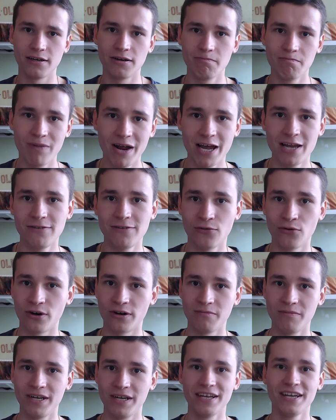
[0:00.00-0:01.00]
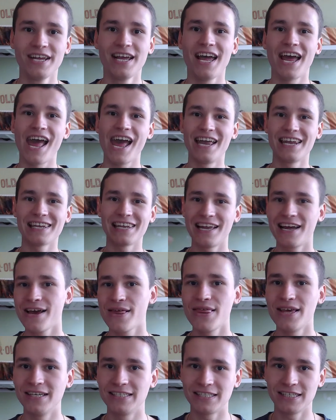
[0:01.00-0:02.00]
bad for me and like
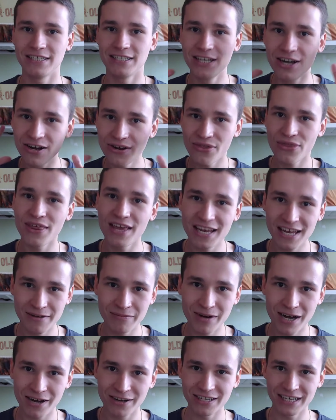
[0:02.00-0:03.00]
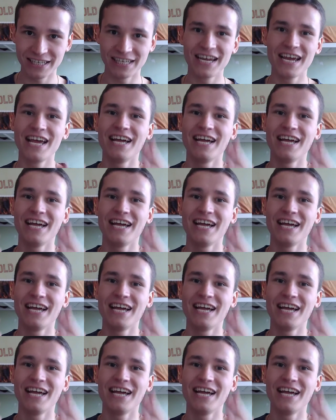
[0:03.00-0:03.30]
this. Don't think about it.